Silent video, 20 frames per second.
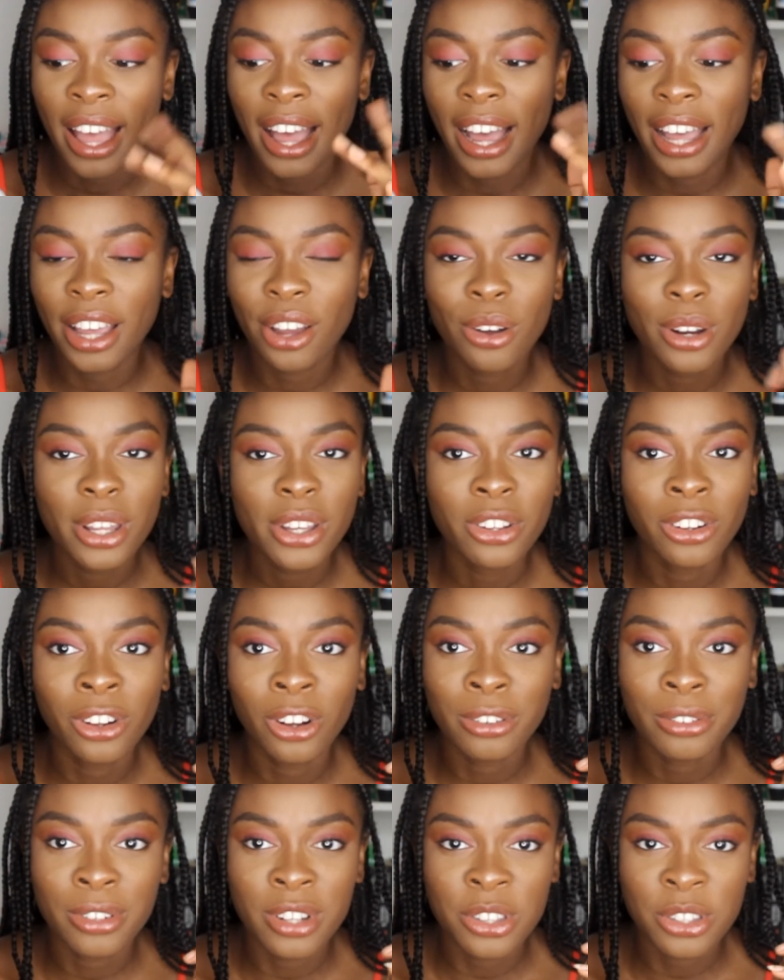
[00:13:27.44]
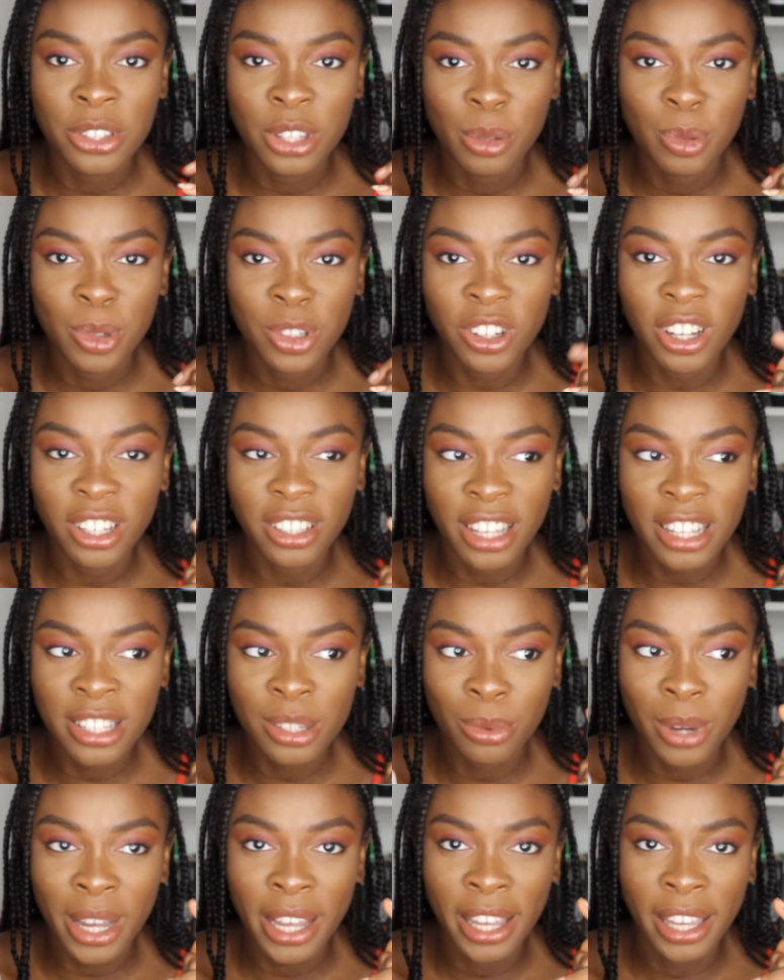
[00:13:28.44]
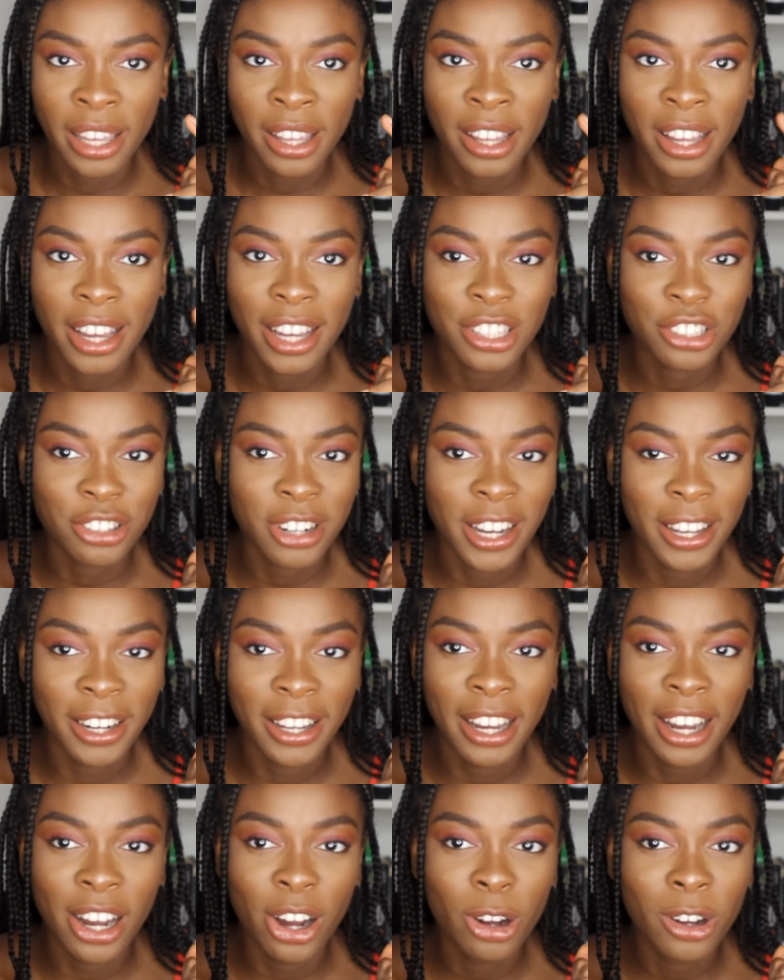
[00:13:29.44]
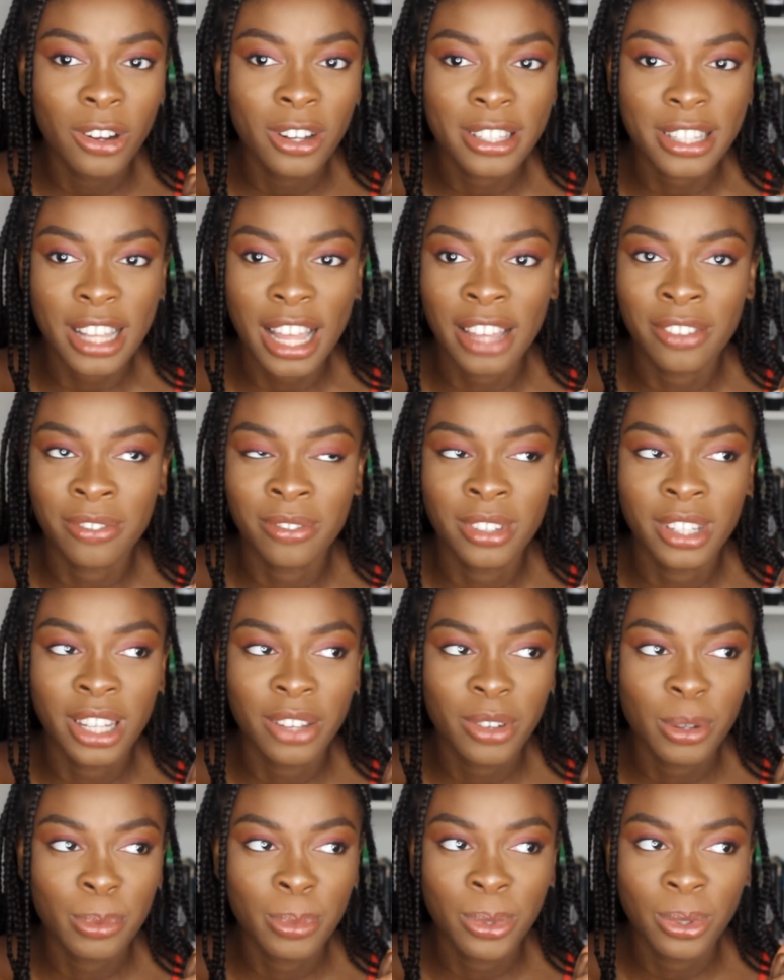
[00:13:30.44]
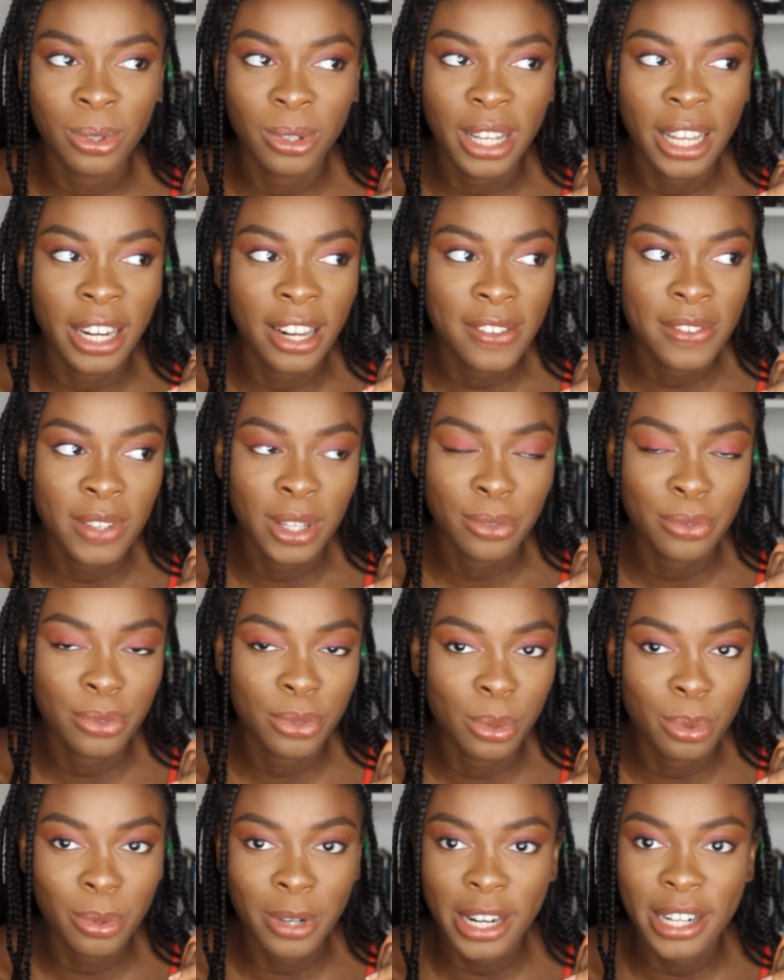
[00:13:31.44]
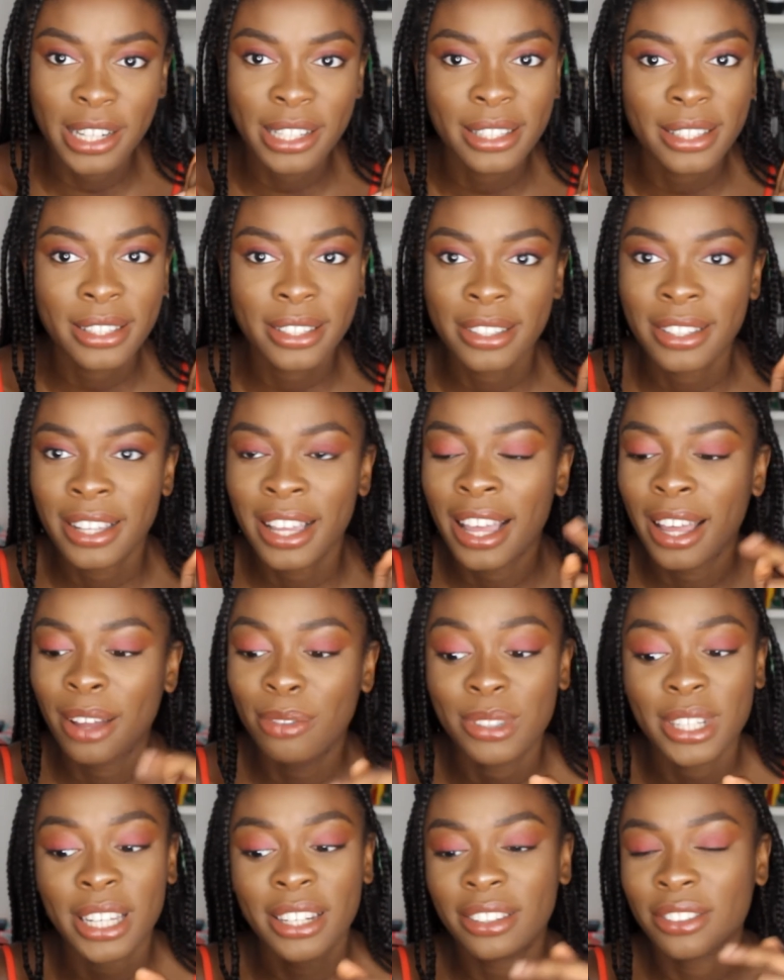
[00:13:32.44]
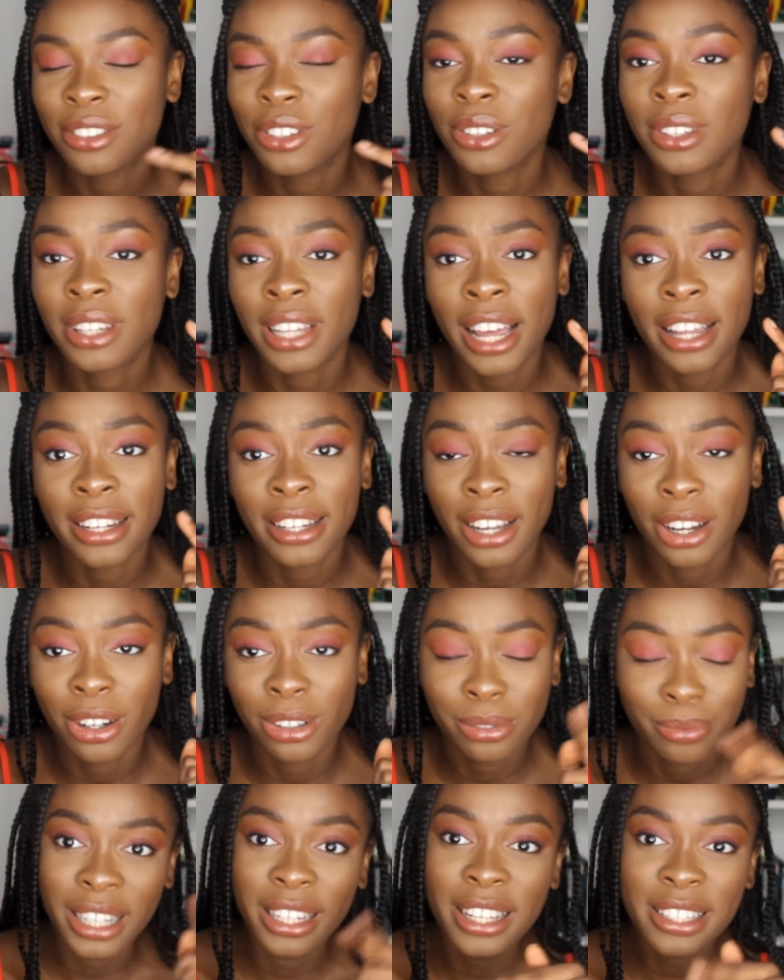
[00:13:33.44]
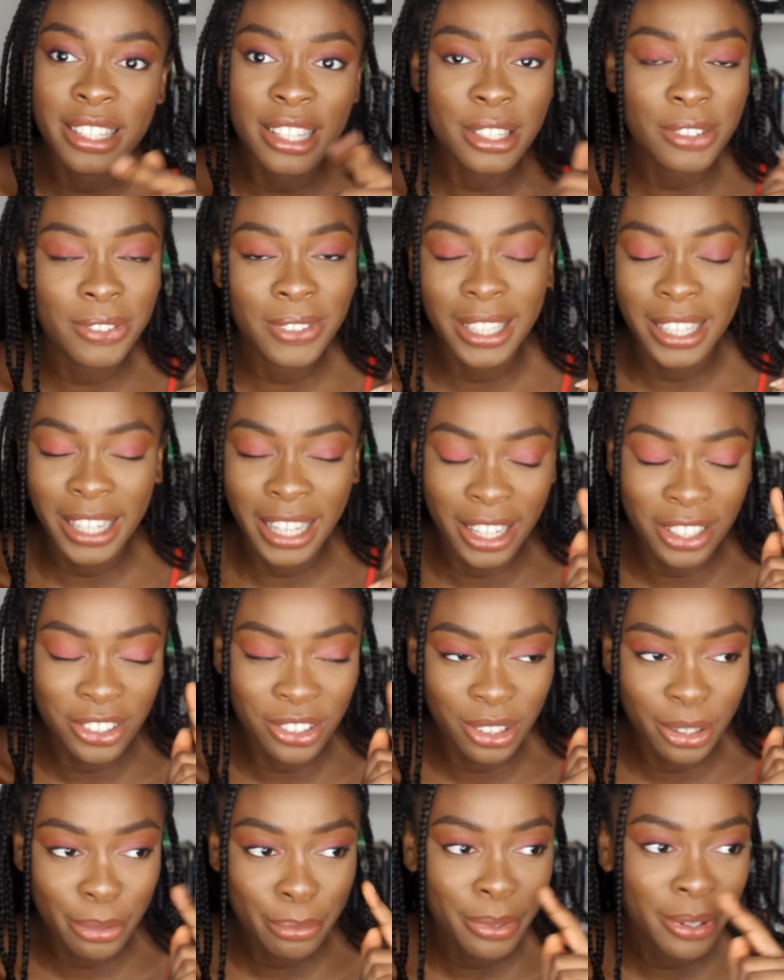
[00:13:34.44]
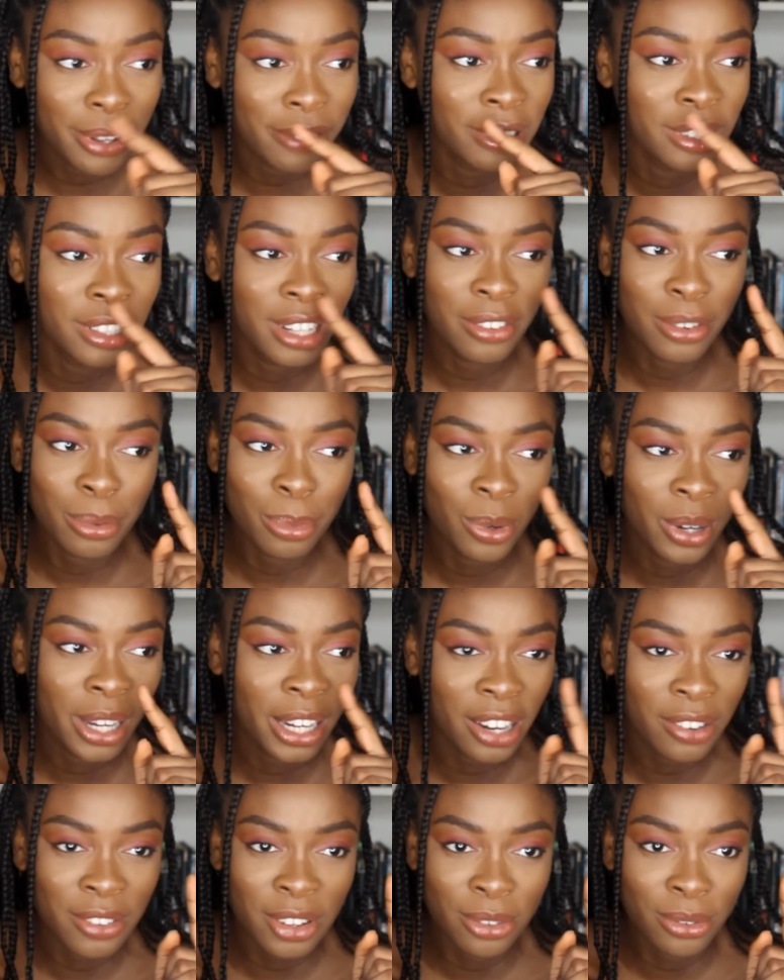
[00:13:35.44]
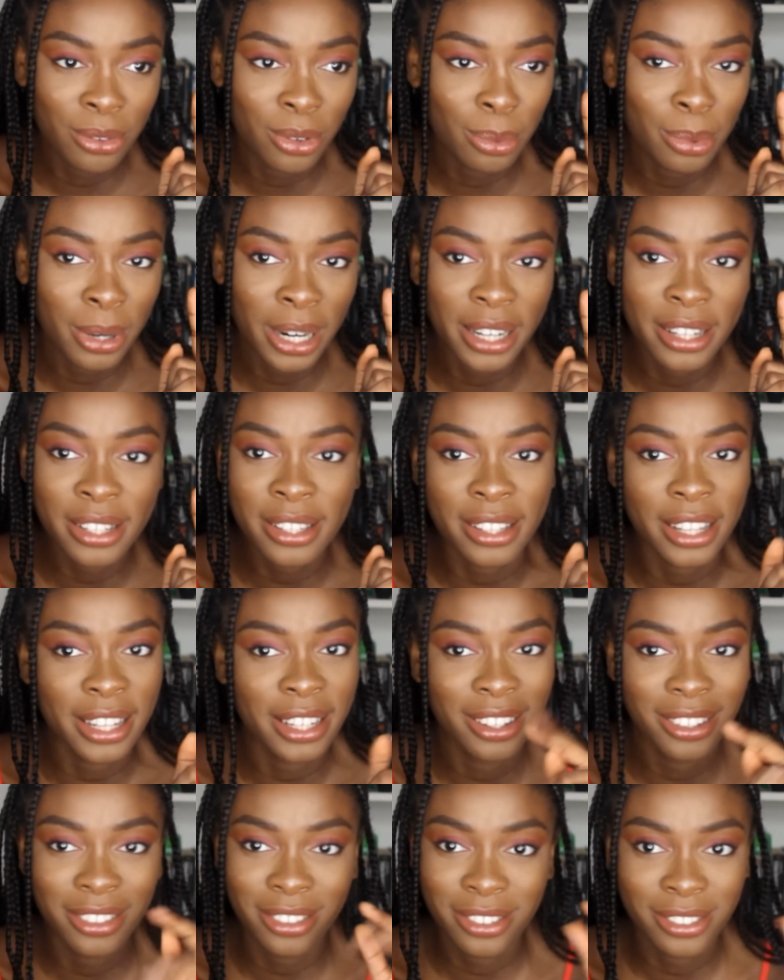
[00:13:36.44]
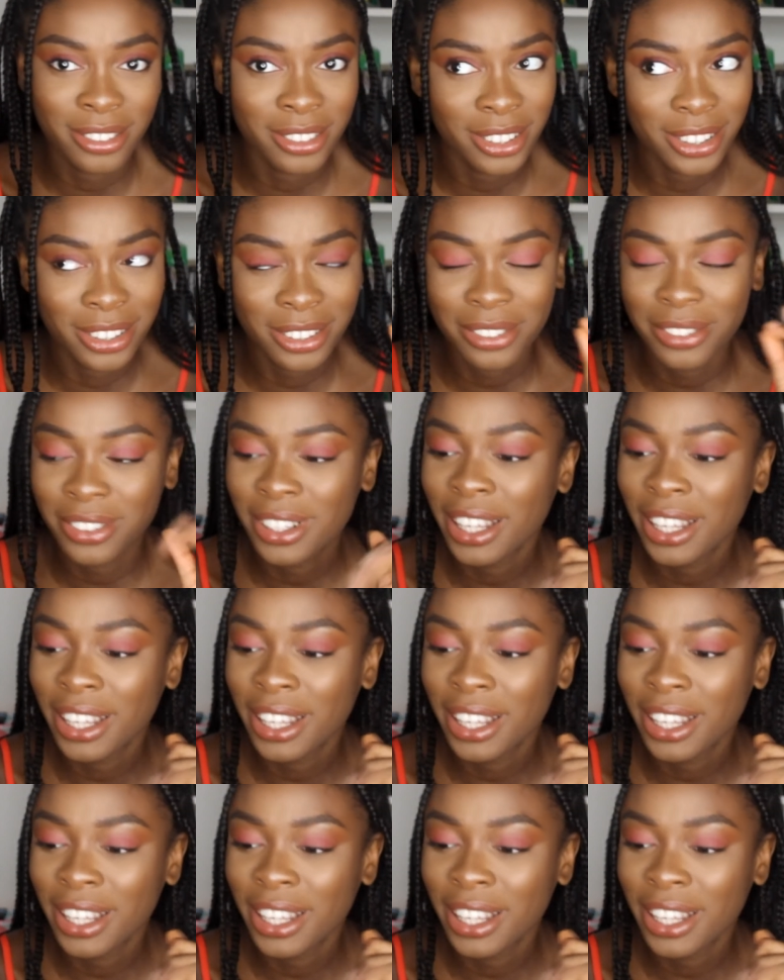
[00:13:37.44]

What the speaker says: I got it in Offen Superdrug, that's why I tried it out, because I've never bought anything full price. I'm telling you that now. Unless it's from the hair shop, I've never bought anything full price, like, no.